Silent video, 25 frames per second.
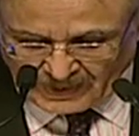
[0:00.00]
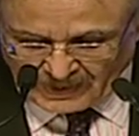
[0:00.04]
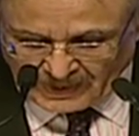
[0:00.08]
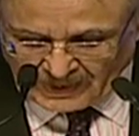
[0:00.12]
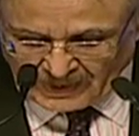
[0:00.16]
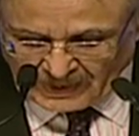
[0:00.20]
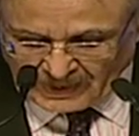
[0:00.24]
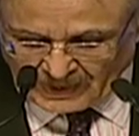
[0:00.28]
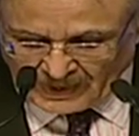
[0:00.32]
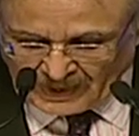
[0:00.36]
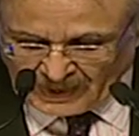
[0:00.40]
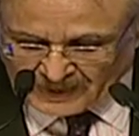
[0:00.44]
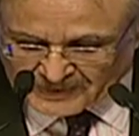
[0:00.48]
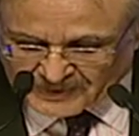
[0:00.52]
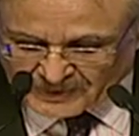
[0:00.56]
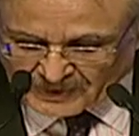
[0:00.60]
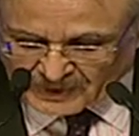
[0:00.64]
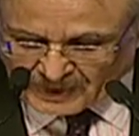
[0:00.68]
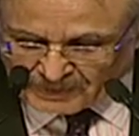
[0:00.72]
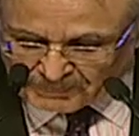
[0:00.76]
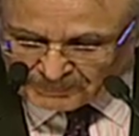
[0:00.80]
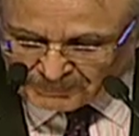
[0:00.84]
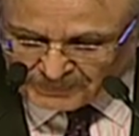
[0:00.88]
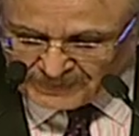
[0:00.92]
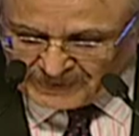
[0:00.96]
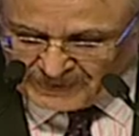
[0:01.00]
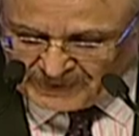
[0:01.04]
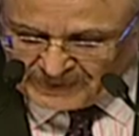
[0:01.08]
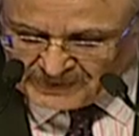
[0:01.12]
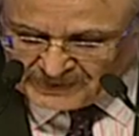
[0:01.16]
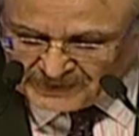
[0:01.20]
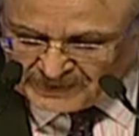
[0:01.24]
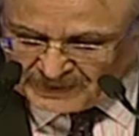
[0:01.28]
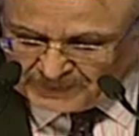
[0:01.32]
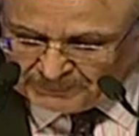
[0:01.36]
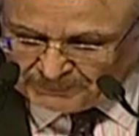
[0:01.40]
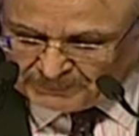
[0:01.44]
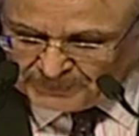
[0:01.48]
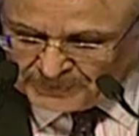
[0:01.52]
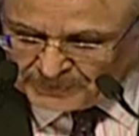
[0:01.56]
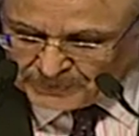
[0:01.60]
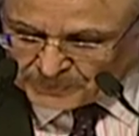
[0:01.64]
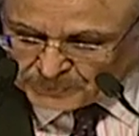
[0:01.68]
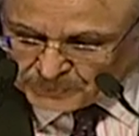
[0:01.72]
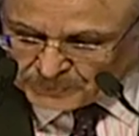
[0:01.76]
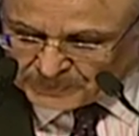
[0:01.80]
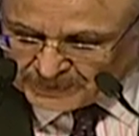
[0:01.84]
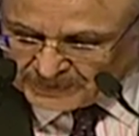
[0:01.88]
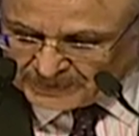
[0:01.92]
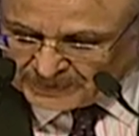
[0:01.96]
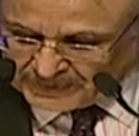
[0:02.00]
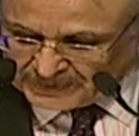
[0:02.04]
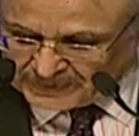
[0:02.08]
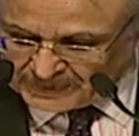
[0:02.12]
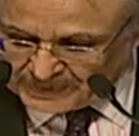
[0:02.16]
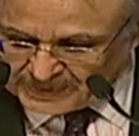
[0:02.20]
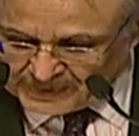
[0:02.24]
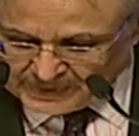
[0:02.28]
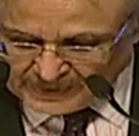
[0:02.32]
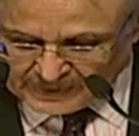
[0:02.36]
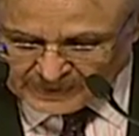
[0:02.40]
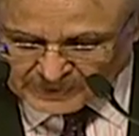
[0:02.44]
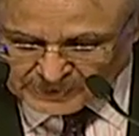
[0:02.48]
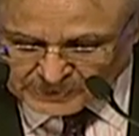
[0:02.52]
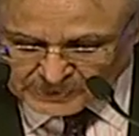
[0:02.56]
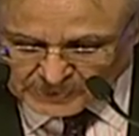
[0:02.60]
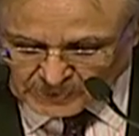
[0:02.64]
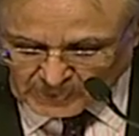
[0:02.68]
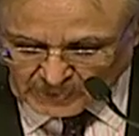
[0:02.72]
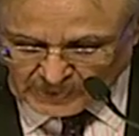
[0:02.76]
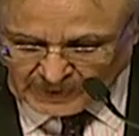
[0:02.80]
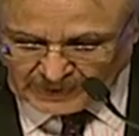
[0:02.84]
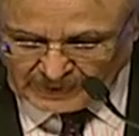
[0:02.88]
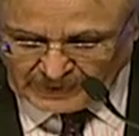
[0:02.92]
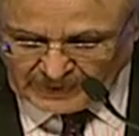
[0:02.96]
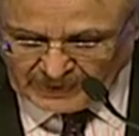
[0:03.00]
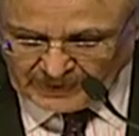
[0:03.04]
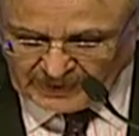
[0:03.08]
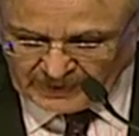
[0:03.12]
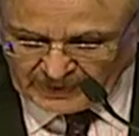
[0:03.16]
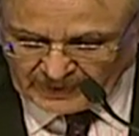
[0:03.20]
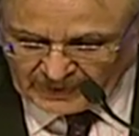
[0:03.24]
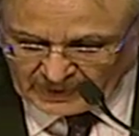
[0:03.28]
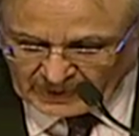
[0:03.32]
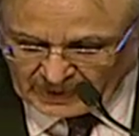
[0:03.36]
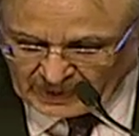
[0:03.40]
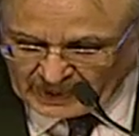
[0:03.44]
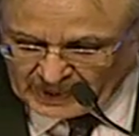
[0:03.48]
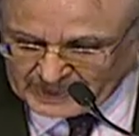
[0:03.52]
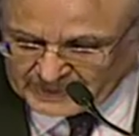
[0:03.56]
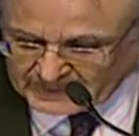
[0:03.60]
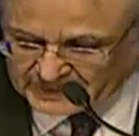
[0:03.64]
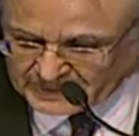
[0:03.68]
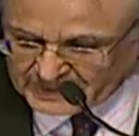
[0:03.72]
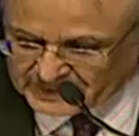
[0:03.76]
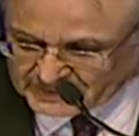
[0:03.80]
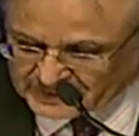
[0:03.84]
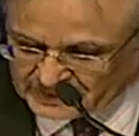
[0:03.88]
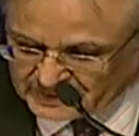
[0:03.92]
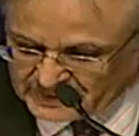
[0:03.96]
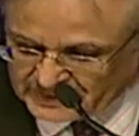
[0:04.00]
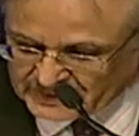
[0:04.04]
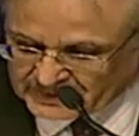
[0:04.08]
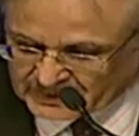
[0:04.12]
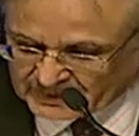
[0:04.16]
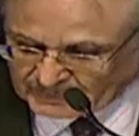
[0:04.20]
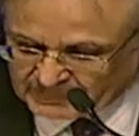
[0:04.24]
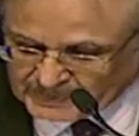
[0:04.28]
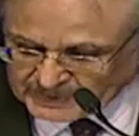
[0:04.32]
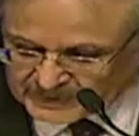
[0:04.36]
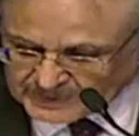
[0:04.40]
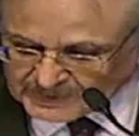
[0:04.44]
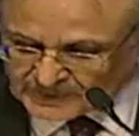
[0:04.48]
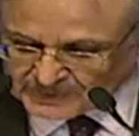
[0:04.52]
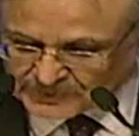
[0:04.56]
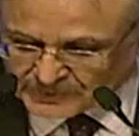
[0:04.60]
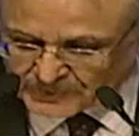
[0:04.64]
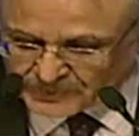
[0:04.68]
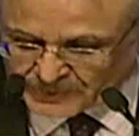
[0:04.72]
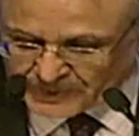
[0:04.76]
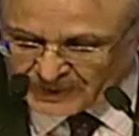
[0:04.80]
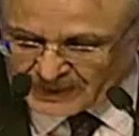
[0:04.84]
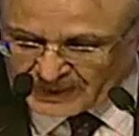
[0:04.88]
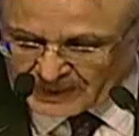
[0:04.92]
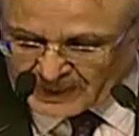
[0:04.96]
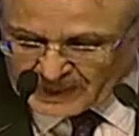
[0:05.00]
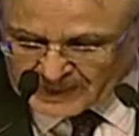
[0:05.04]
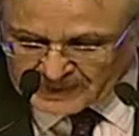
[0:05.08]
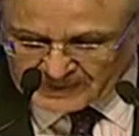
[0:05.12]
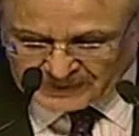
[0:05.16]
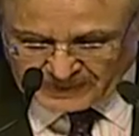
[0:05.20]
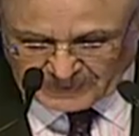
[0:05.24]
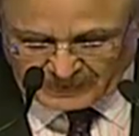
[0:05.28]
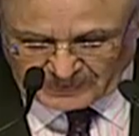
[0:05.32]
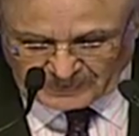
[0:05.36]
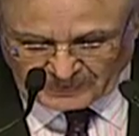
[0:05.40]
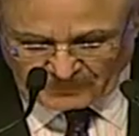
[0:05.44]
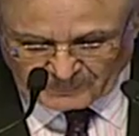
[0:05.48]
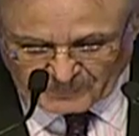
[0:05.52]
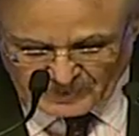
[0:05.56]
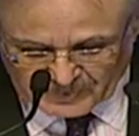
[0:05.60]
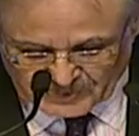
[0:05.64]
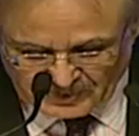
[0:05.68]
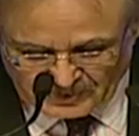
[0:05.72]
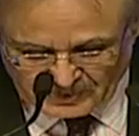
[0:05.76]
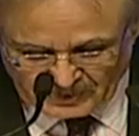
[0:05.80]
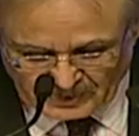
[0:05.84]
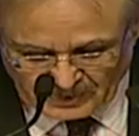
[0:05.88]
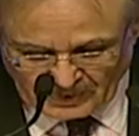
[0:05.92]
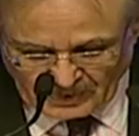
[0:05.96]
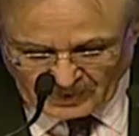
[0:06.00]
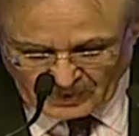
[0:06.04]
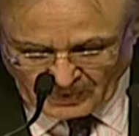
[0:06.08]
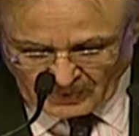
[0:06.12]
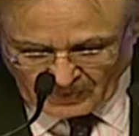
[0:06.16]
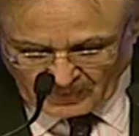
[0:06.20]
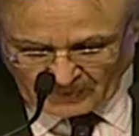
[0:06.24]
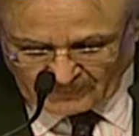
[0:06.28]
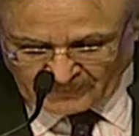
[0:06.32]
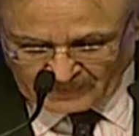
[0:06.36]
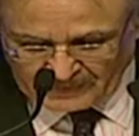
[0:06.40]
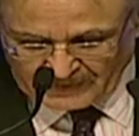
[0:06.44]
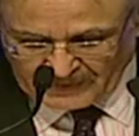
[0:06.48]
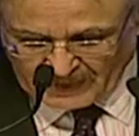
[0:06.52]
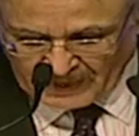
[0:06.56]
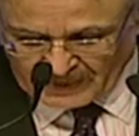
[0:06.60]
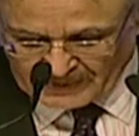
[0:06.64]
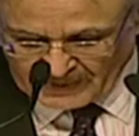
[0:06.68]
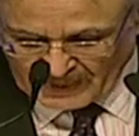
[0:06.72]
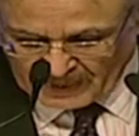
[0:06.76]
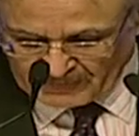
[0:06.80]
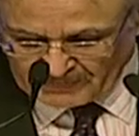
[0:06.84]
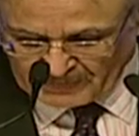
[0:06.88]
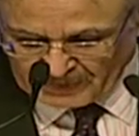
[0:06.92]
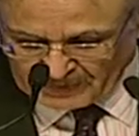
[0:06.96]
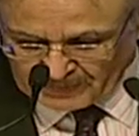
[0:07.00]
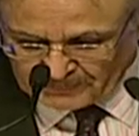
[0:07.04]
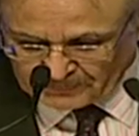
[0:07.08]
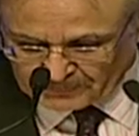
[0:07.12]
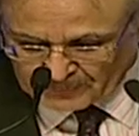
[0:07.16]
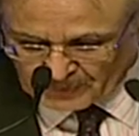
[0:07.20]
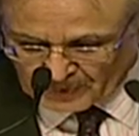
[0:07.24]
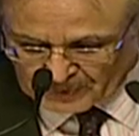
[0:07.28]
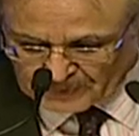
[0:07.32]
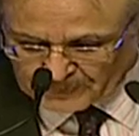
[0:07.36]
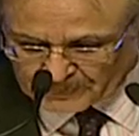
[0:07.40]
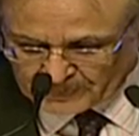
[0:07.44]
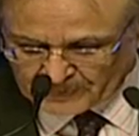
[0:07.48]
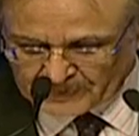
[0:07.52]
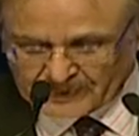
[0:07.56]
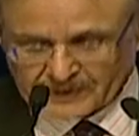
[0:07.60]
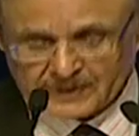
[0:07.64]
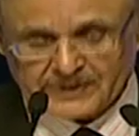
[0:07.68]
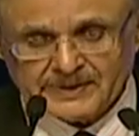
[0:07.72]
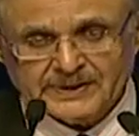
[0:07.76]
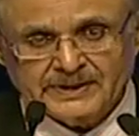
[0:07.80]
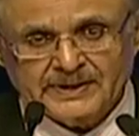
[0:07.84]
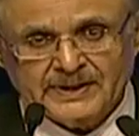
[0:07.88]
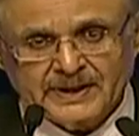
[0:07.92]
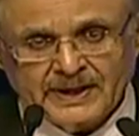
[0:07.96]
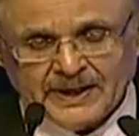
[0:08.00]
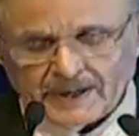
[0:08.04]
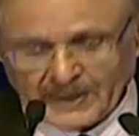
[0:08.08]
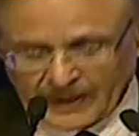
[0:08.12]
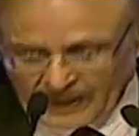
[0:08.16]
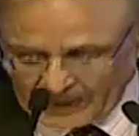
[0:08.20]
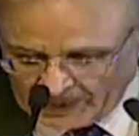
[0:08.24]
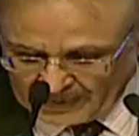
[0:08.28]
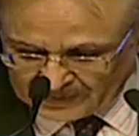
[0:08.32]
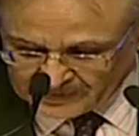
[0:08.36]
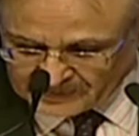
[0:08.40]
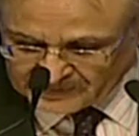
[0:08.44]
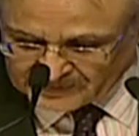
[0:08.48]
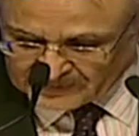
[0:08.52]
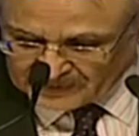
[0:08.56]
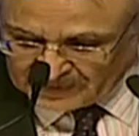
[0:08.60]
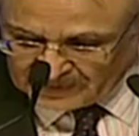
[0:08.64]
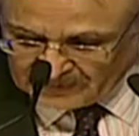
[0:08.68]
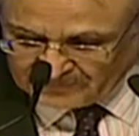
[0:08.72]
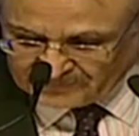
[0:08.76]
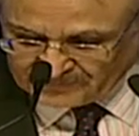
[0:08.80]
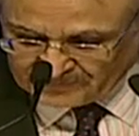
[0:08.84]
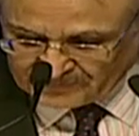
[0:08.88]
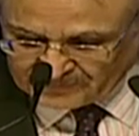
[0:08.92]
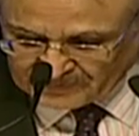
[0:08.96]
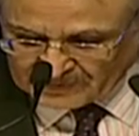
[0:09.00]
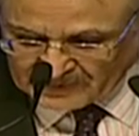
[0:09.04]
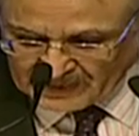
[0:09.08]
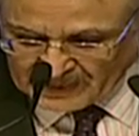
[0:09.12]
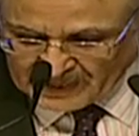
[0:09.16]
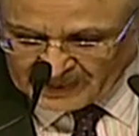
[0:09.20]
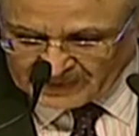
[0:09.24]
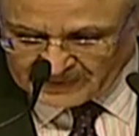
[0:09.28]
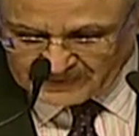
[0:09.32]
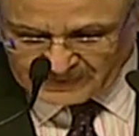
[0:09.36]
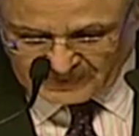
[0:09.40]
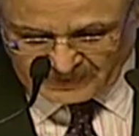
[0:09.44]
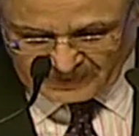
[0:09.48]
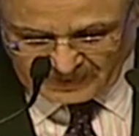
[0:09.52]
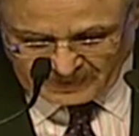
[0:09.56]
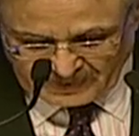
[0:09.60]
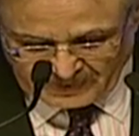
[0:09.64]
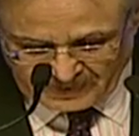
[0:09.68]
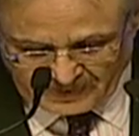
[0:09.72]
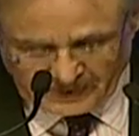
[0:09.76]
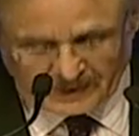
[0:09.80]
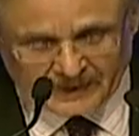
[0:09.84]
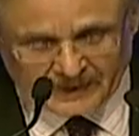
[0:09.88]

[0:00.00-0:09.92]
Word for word: As a company deeply rooted in India's soil, ITC is committed to realizing the vision of a dynamic, prosperous, and self-reliant India.